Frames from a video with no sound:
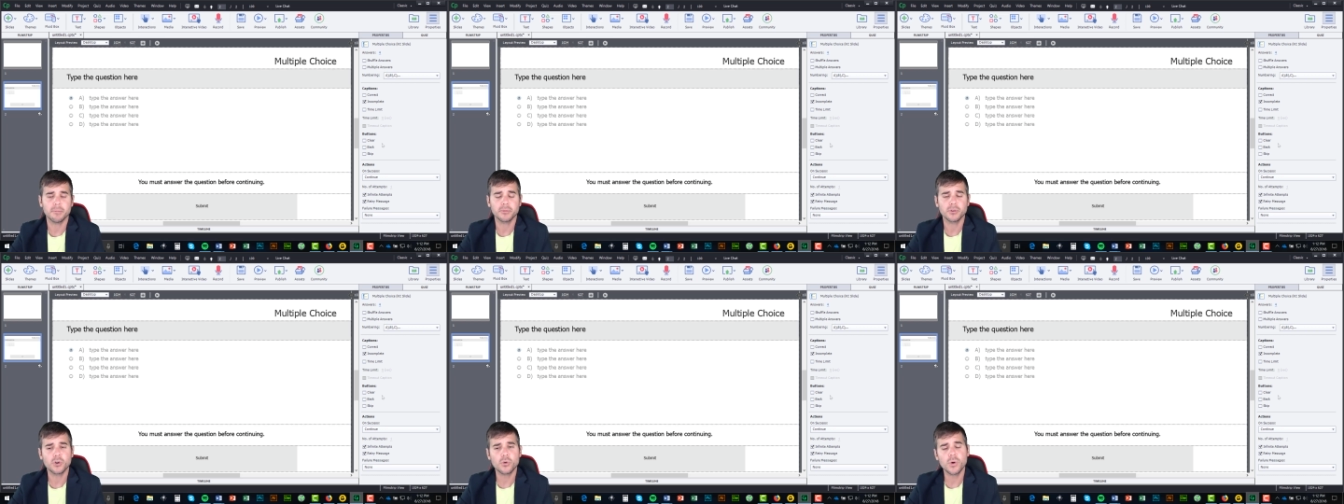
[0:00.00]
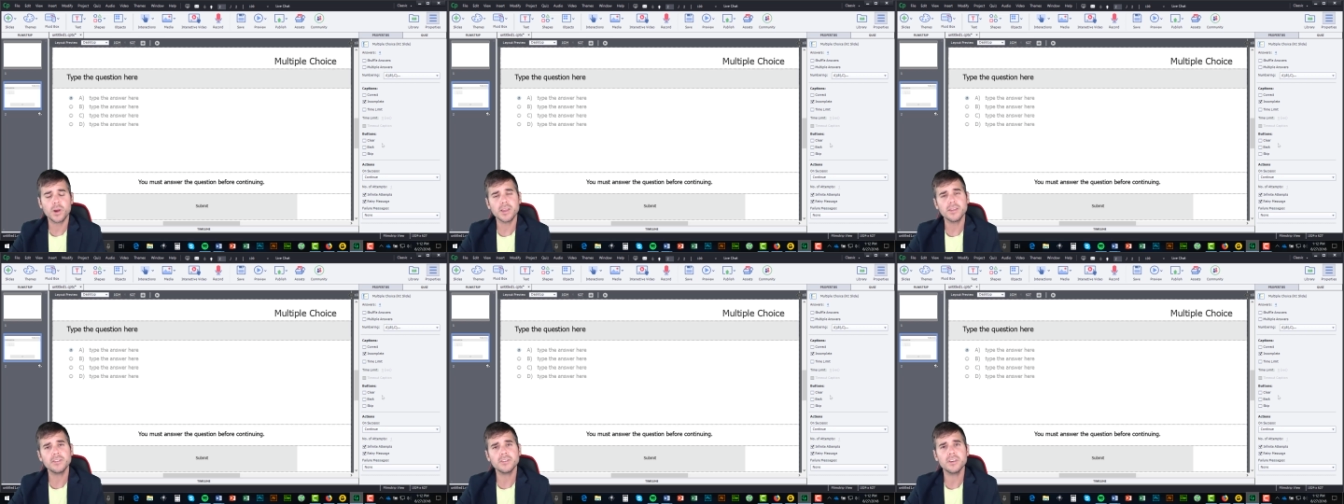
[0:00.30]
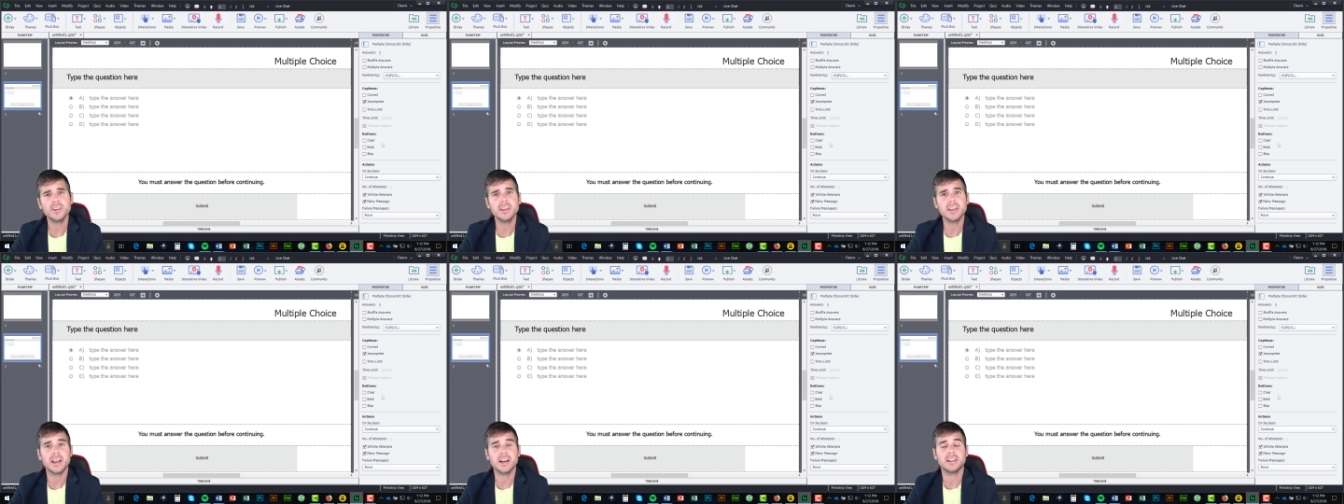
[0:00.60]
Um, quiz
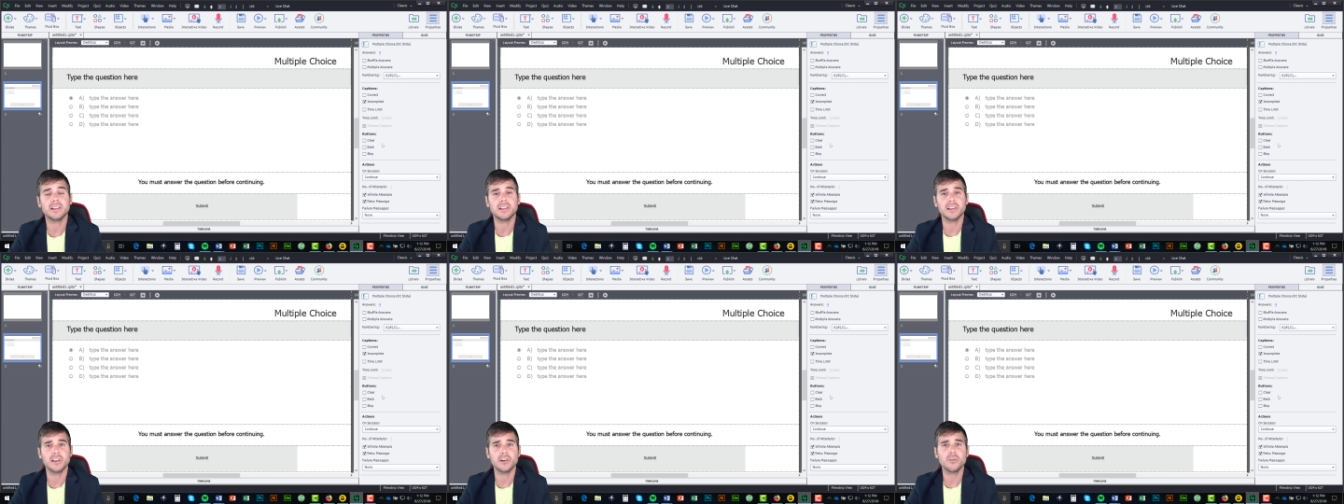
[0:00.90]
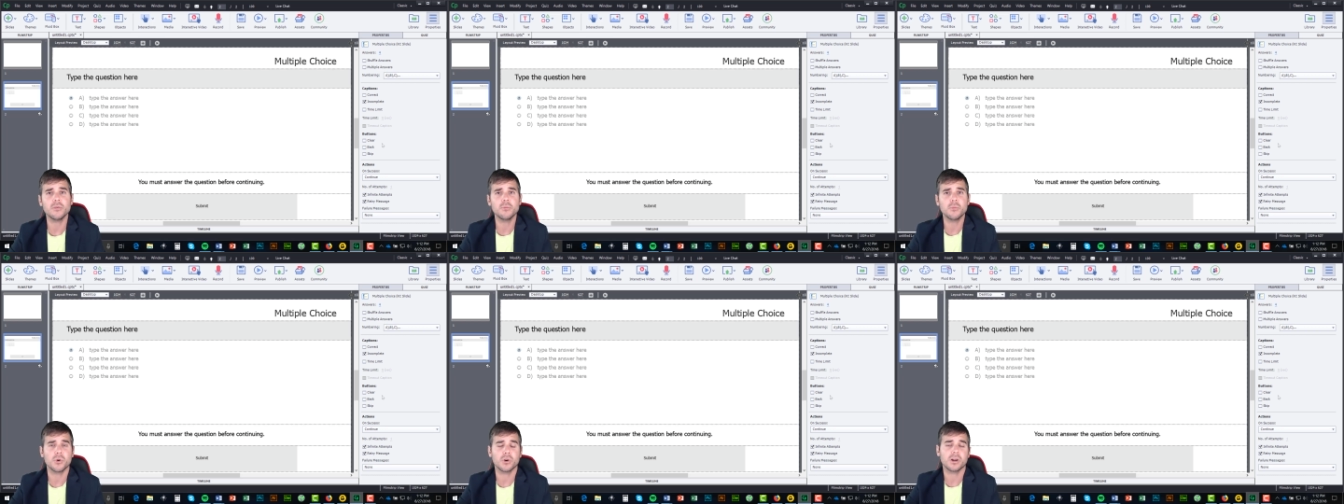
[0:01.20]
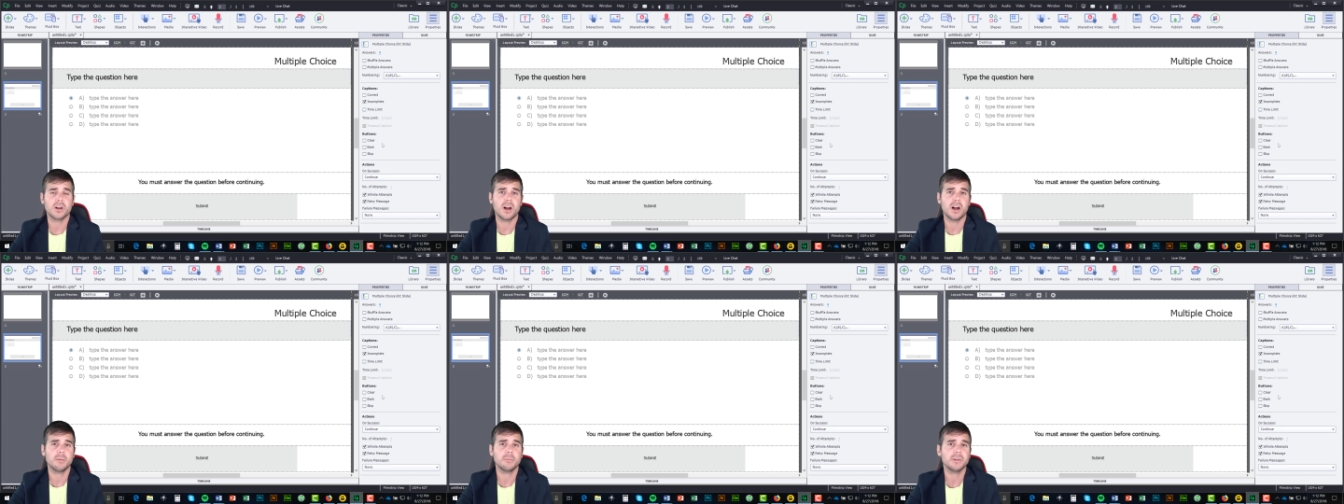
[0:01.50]
can get a little
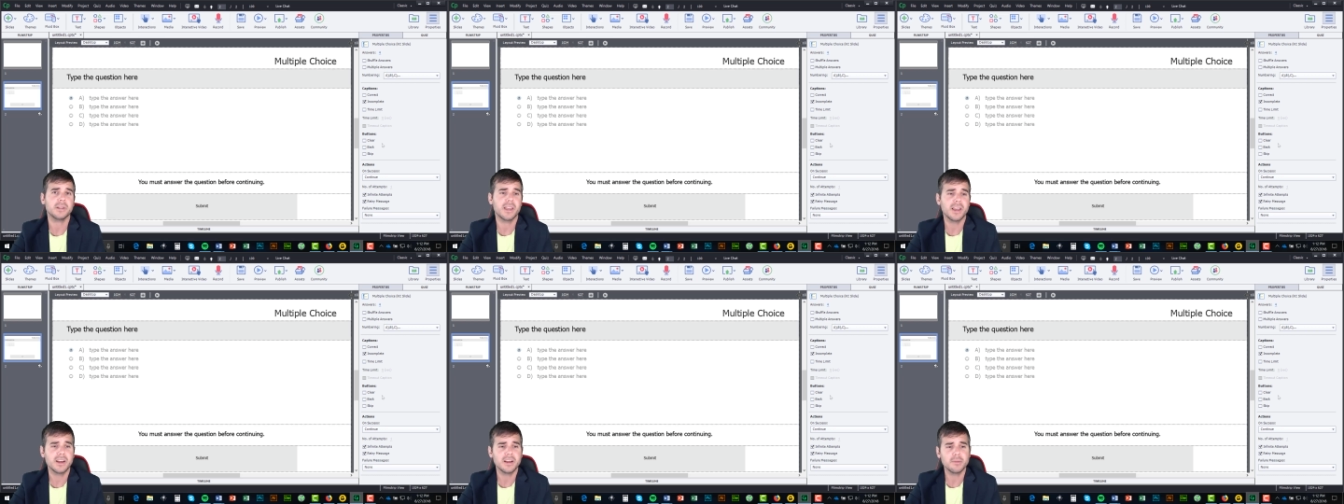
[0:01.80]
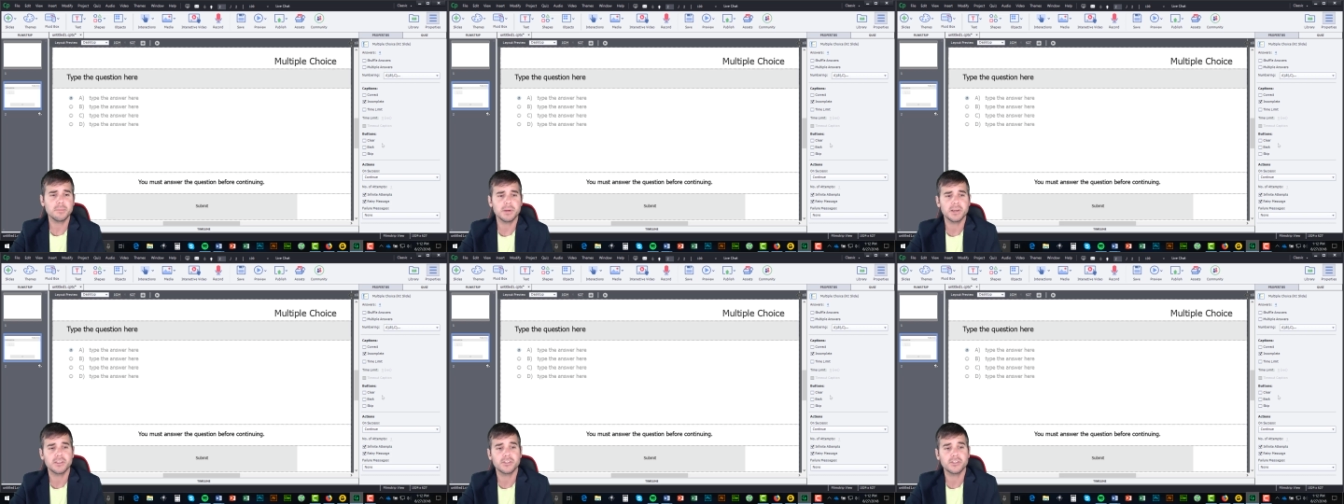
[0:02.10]
more complicated